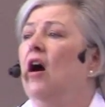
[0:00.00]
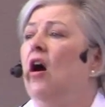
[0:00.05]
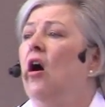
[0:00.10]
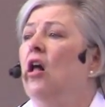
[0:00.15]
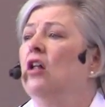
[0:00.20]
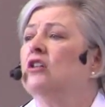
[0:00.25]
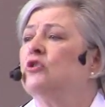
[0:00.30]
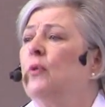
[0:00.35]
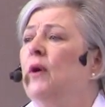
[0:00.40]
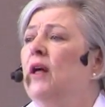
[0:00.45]

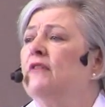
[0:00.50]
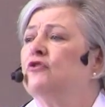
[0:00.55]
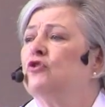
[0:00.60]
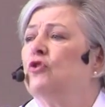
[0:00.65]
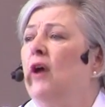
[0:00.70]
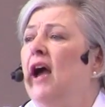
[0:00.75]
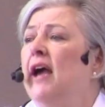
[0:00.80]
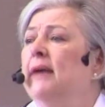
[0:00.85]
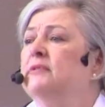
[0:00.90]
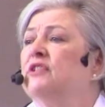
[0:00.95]
all 12
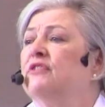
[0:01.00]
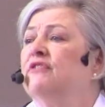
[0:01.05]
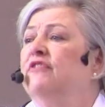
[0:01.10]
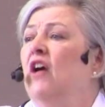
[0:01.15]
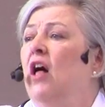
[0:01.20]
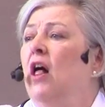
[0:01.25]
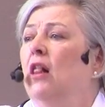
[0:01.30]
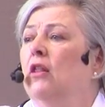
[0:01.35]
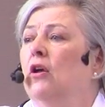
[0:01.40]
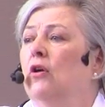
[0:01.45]
tribes,
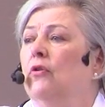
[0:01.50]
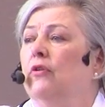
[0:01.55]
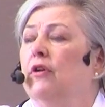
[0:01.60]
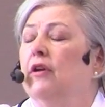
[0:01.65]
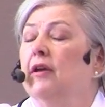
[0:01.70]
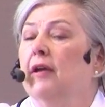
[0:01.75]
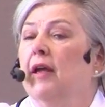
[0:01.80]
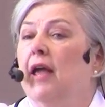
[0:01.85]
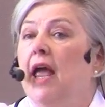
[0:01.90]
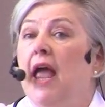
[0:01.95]
followed.
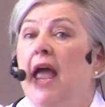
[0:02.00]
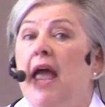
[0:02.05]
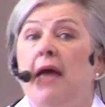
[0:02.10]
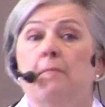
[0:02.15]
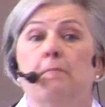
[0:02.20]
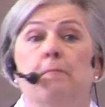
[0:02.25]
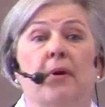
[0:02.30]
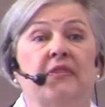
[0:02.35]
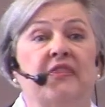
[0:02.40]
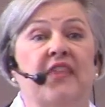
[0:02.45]

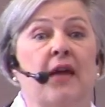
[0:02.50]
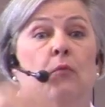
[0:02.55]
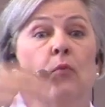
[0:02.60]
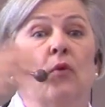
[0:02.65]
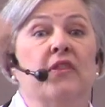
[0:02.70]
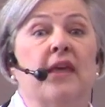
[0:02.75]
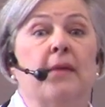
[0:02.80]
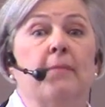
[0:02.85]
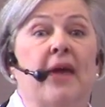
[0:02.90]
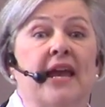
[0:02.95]
But then
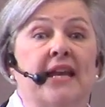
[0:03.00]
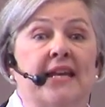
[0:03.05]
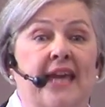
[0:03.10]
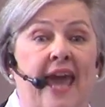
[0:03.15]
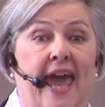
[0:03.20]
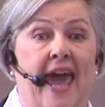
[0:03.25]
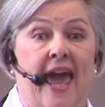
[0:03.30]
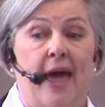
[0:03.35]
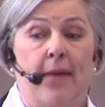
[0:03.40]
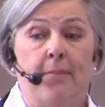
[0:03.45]
when they made
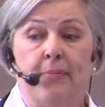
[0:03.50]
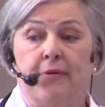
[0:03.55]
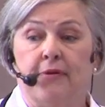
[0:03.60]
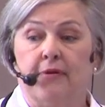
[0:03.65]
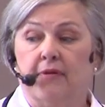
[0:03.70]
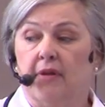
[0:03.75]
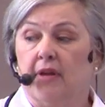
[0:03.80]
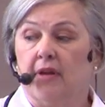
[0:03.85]
camp,